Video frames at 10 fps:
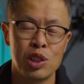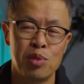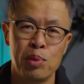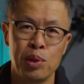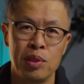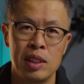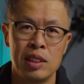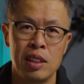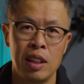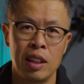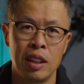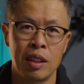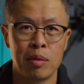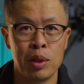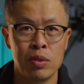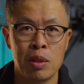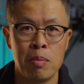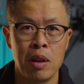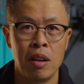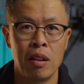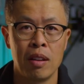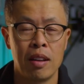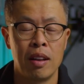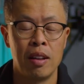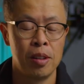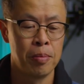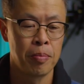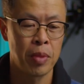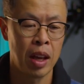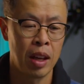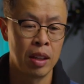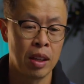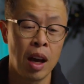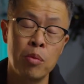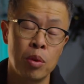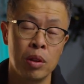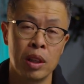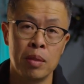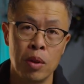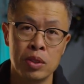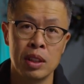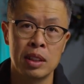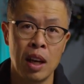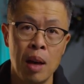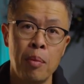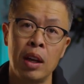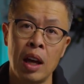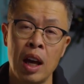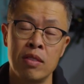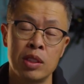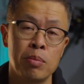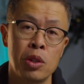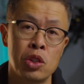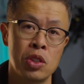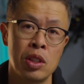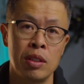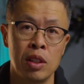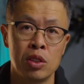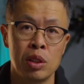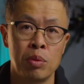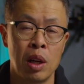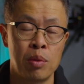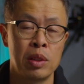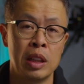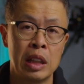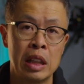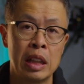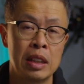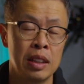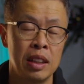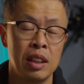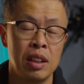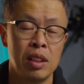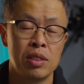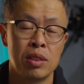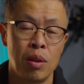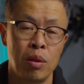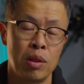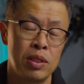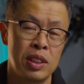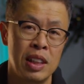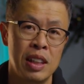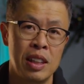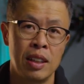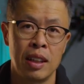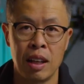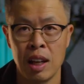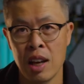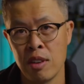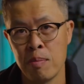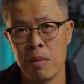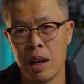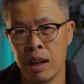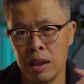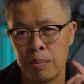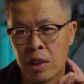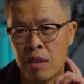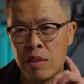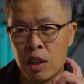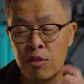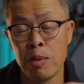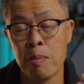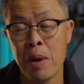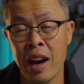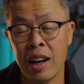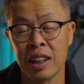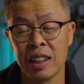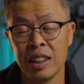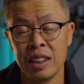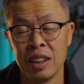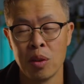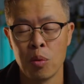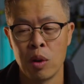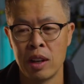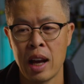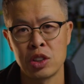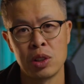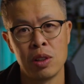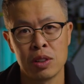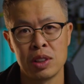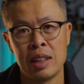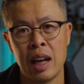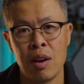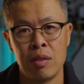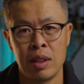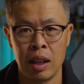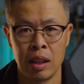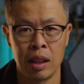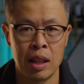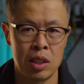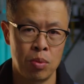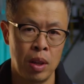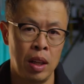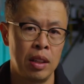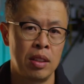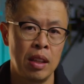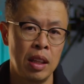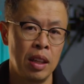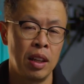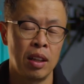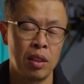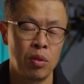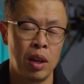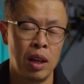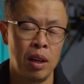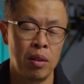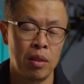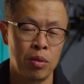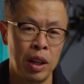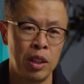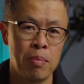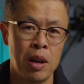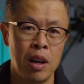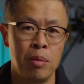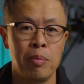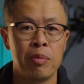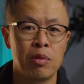smooth this thing moves the metal. And I'm rolling it most of the time, and I have some pushes in there too when I really need it. So you'll see, I'll have a video from the back where it actually hooks down and gets right at the bottom